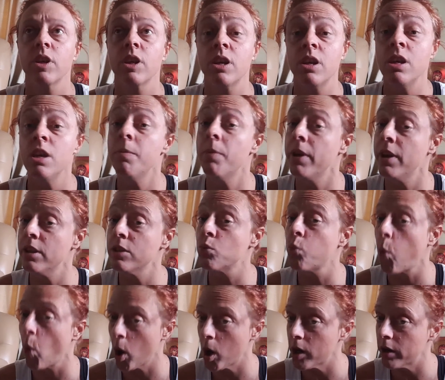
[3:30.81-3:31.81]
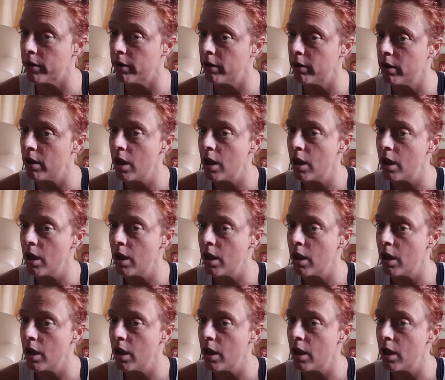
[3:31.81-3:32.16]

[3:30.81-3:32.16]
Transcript: keep his word.